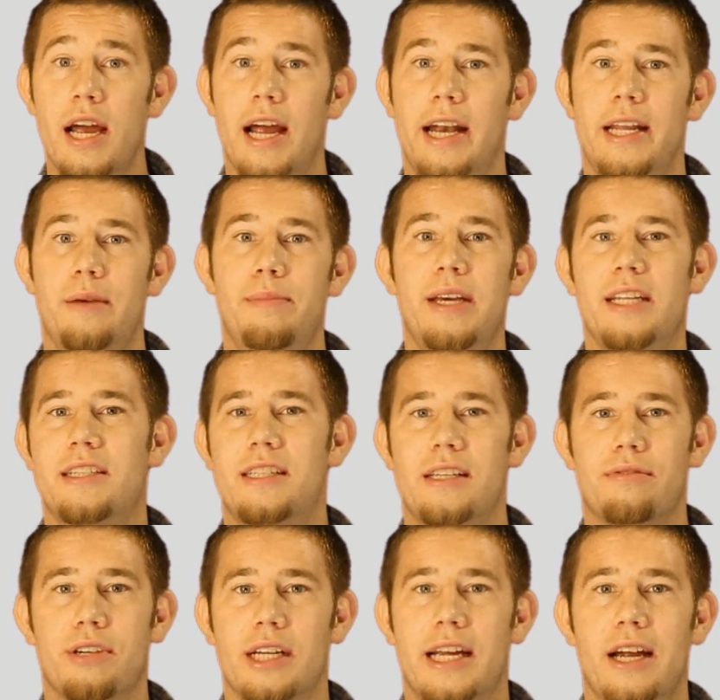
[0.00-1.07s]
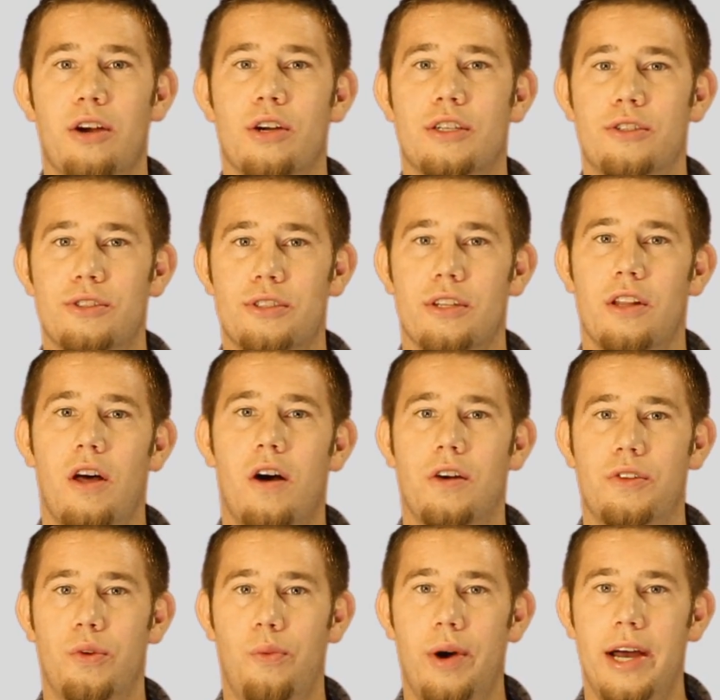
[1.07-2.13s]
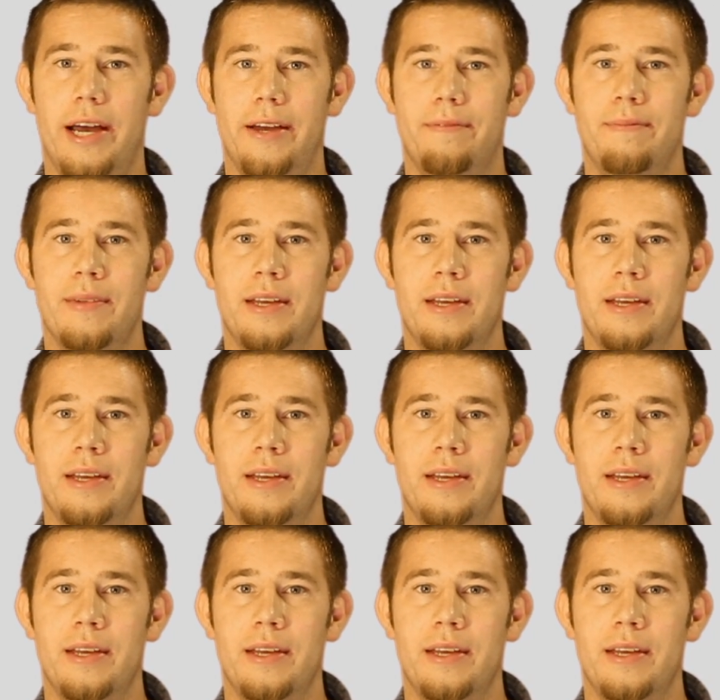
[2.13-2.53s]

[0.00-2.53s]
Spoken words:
and he meets different characters along the way.